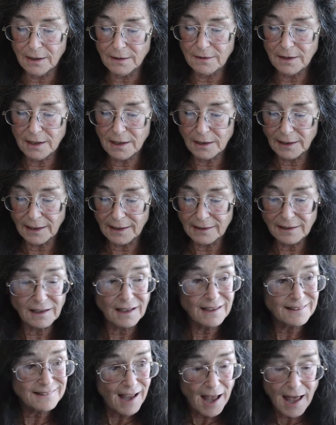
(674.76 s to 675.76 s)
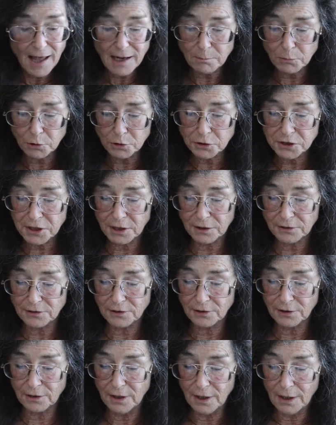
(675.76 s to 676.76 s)
the Land O'Lakes Animal
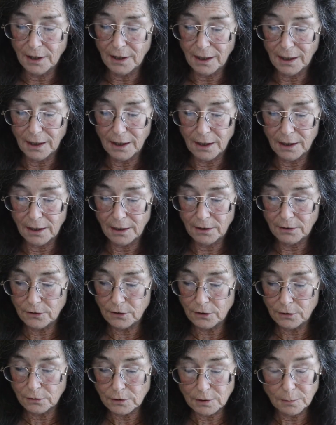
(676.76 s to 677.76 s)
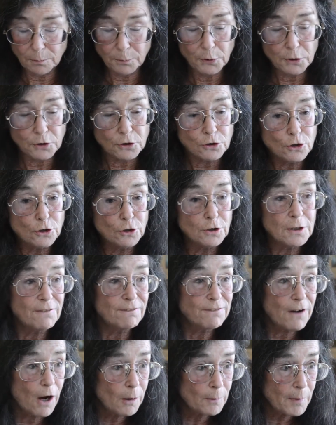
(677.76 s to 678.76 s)
Shelter, to put good
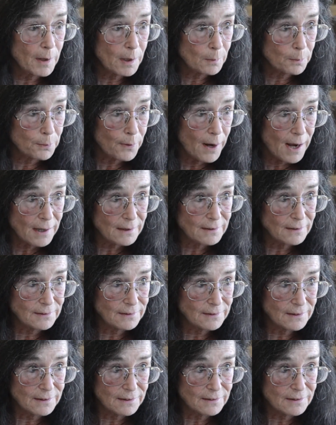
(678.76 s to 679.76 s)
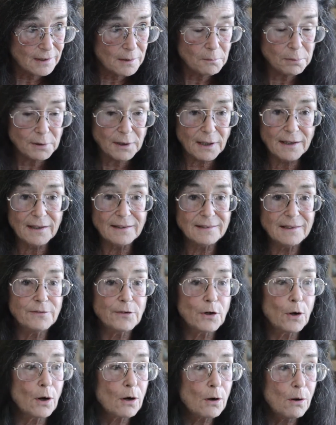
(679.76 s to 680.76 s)
environmental practices in place.
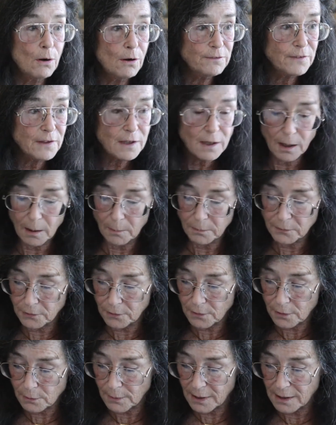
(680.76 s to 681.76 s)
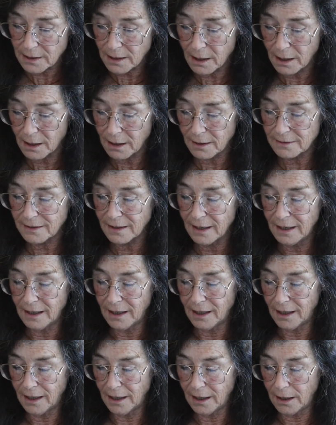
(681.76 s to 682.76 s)
Even our coffee cups are the right kind,
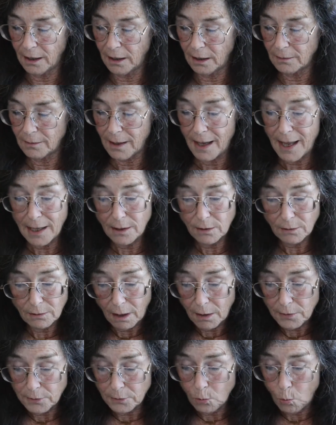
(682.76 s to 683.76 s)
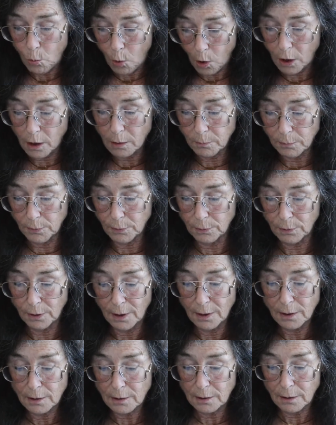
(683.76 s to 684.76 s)
and other workable.
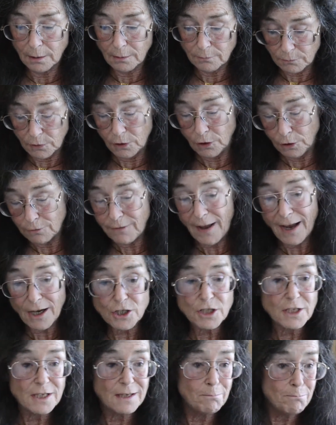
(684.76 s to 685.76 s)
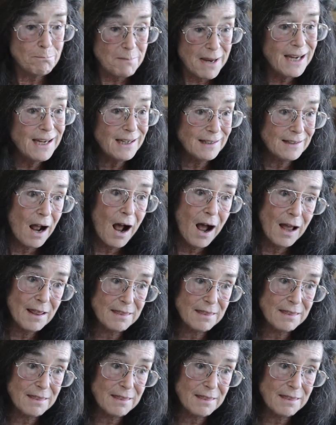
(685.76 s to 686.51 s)
You've actually made, I